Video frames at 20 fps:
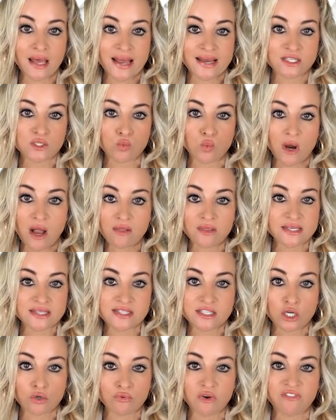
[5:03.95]
as well as
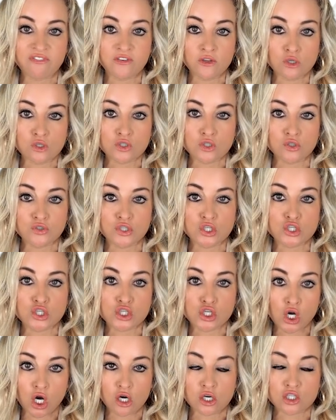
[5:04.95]
their refusal to
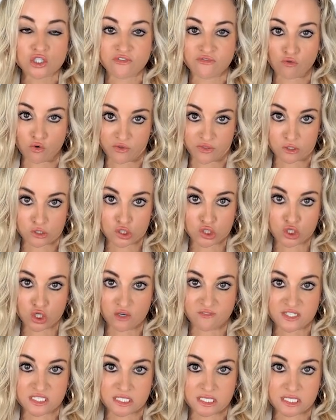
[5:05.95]
charge for their
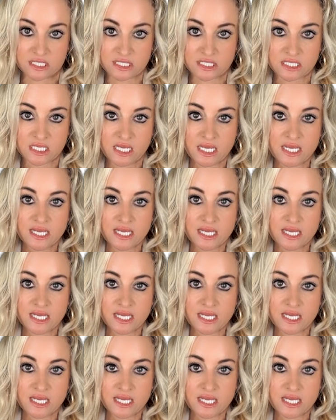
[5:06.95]
services.